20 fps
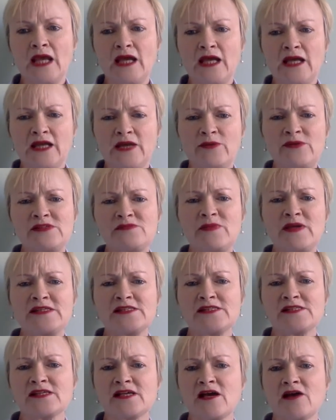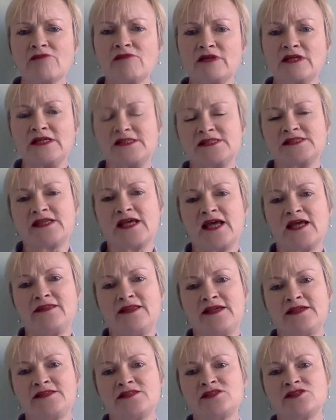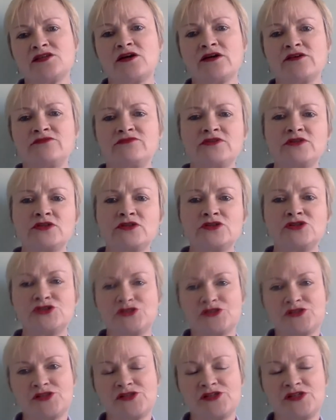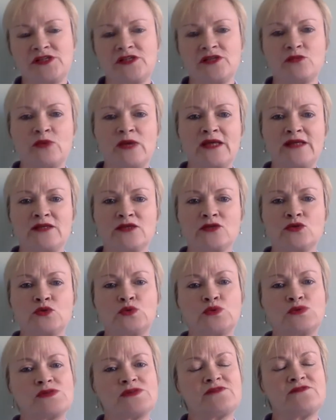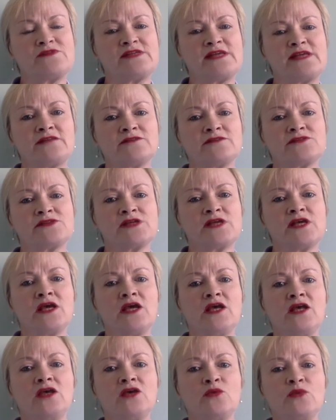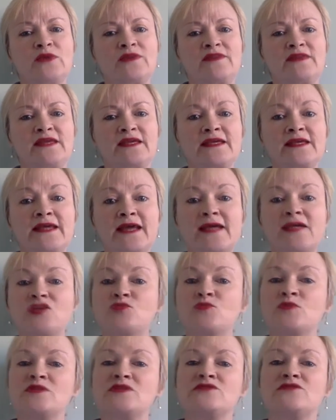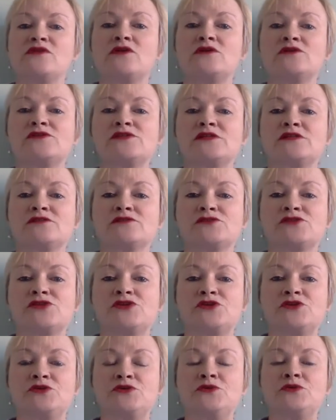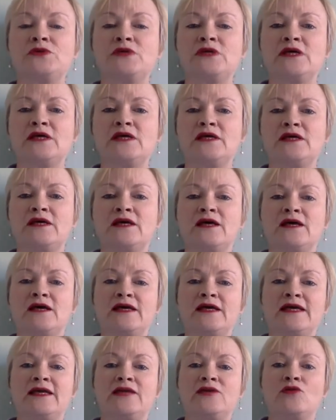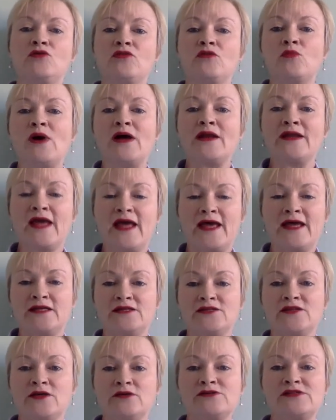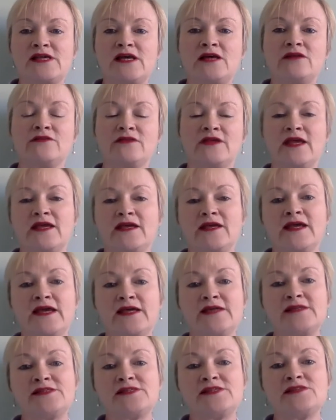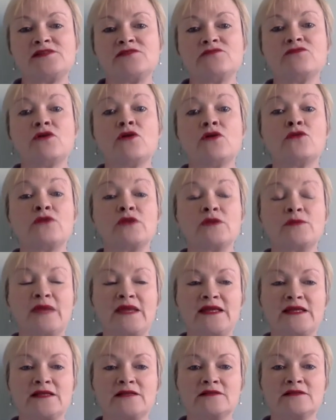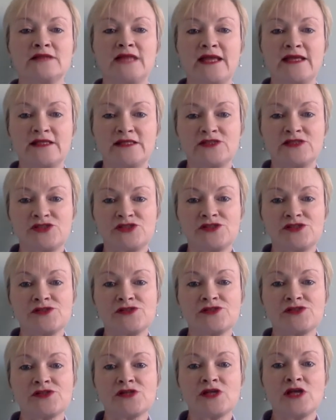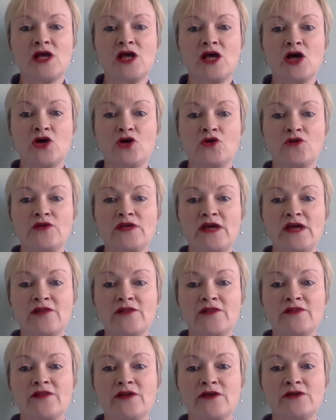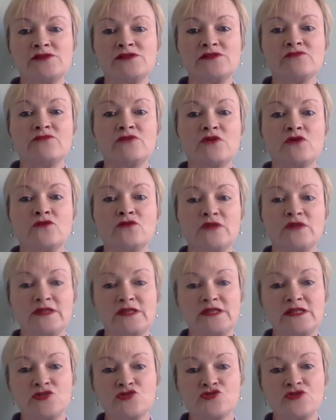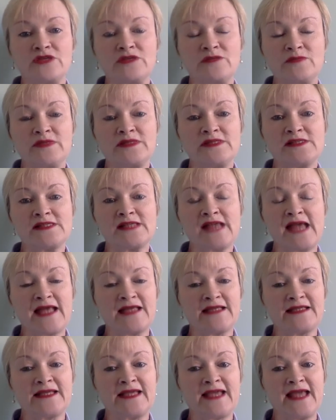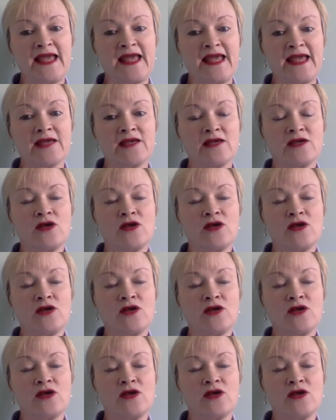Now, as matters currently stand, there's a divergence in the way the courts have dealt with the engagement of Article 2 in, on the one hand, those healthcare cases involving medical negligence, and on the other, those involving the treatment and care